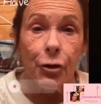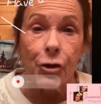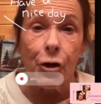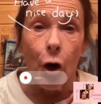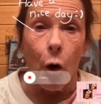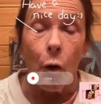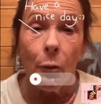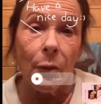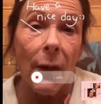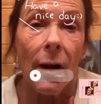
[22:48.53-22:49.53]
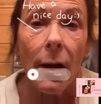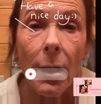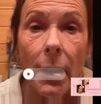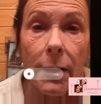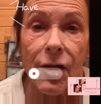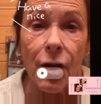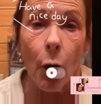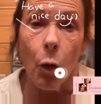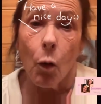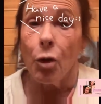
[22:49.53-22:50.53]
before and afters go.
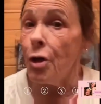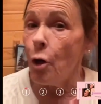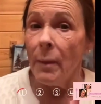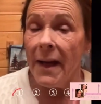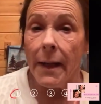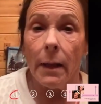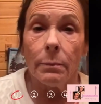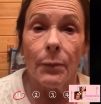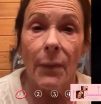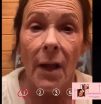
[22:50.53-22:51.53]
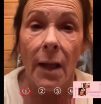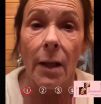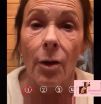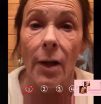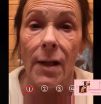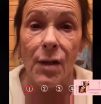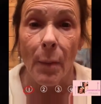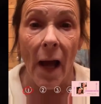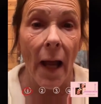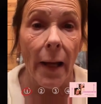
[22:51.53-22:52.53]
So no makeup.
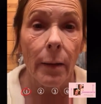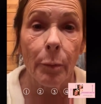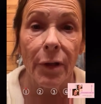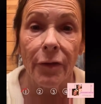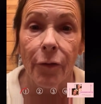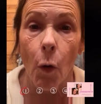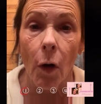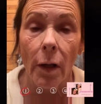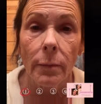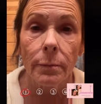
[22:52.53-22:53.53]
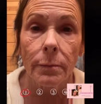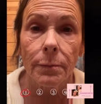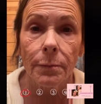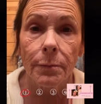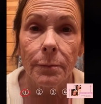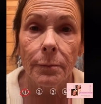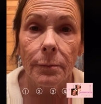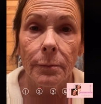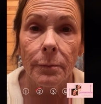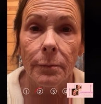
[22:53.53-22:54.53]
Here is my
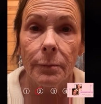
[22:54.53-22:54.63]
before.